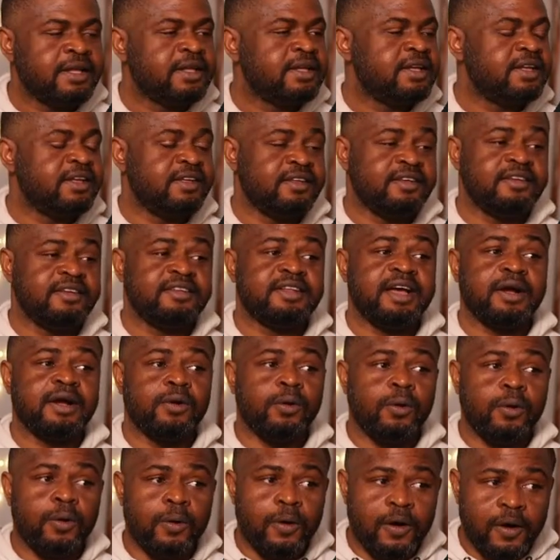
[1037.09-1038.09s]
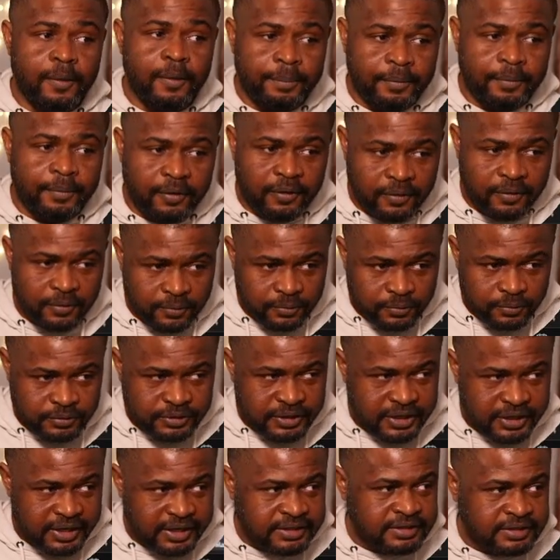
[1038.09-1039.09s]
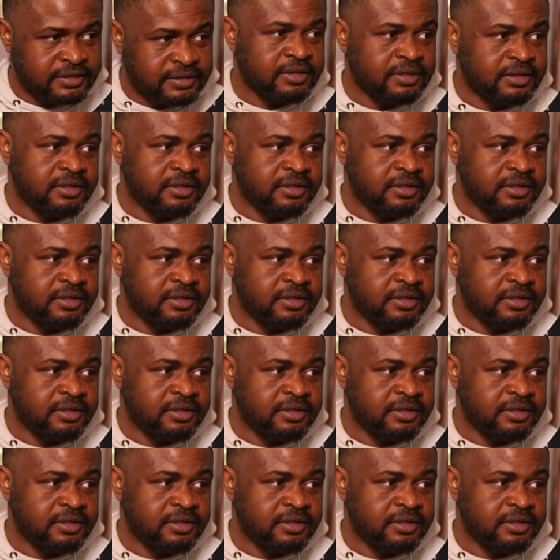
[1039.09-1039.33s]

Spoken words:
It either go up or go down.